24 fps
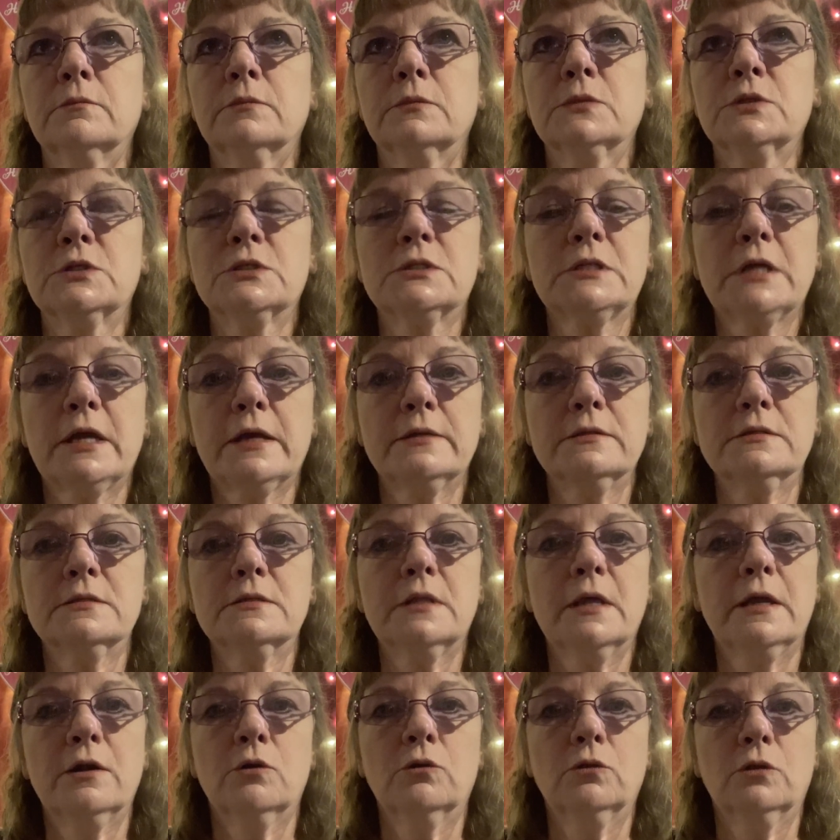decides
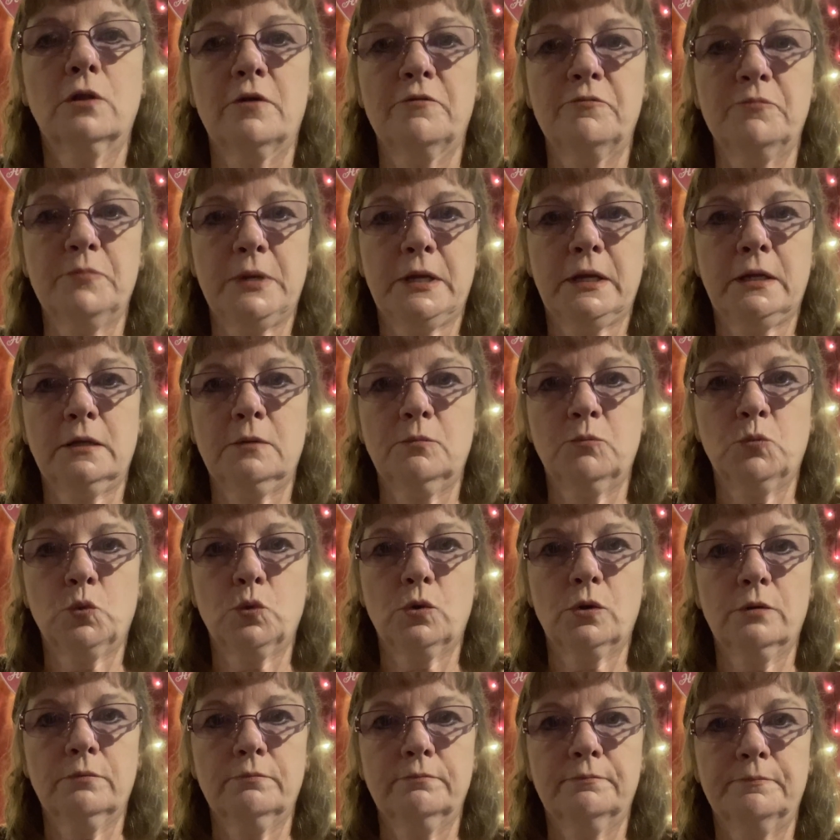they don't love me
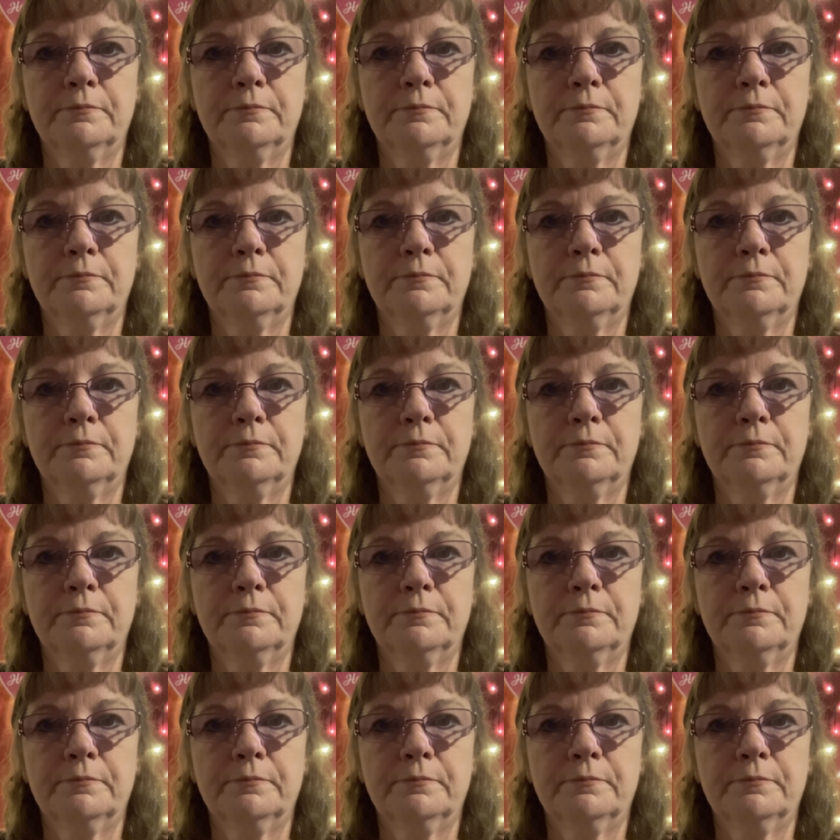anymore,